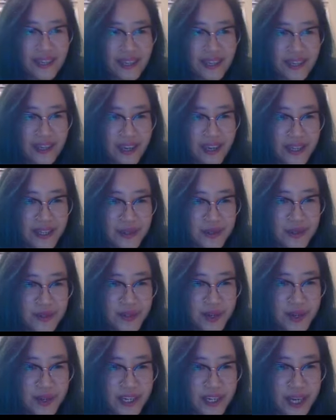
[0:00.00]
I think we've
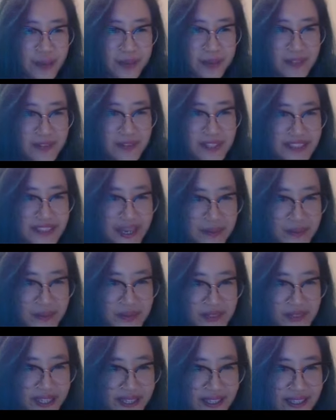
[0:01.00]
got a couple of examples
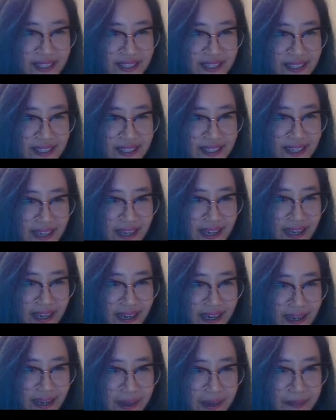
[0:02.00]
here.
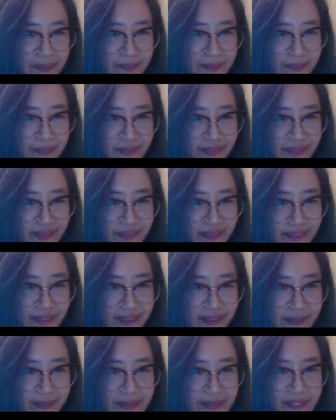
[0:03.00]

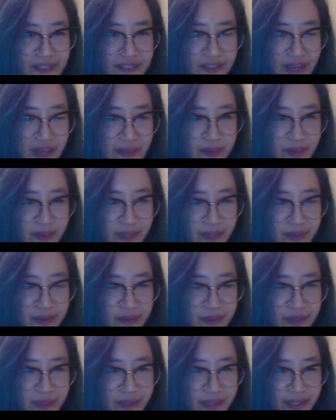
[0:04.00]
Let me just try and bring one up
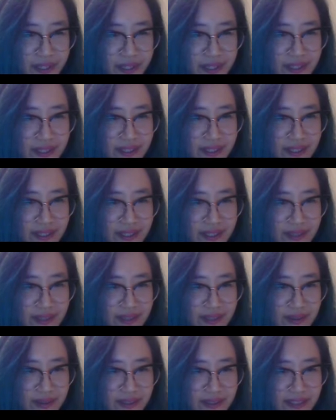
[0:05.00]
for you.
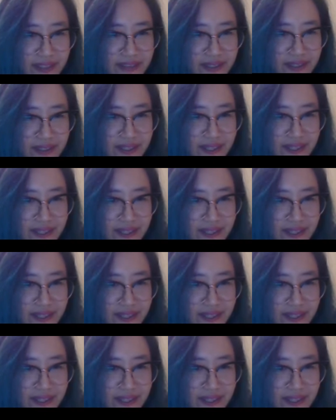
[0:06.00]
No, that's not it.